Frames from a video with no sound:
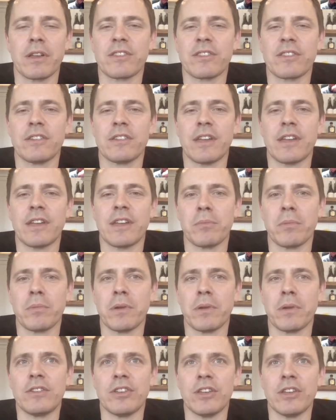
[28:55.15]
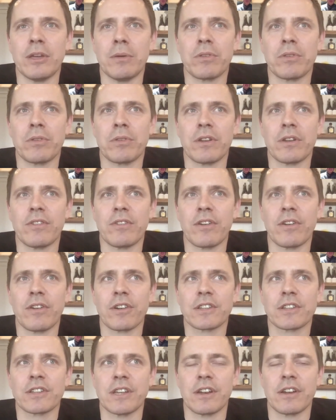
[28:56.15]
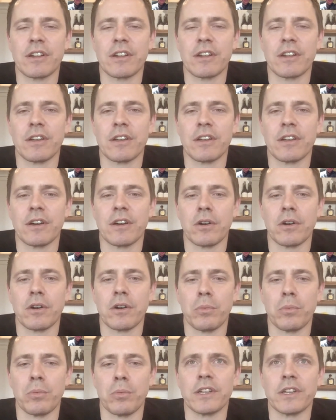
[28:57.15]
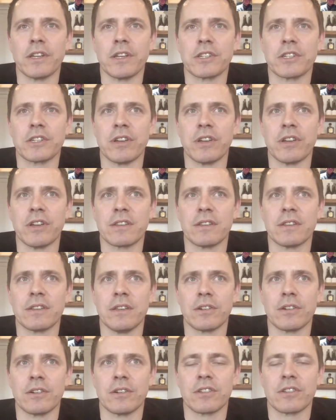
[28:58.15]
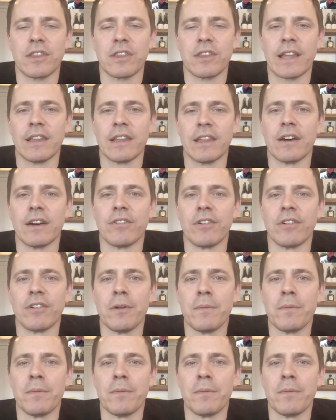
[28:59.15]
There's not very many teams that have ever extended a winning streak, to that level.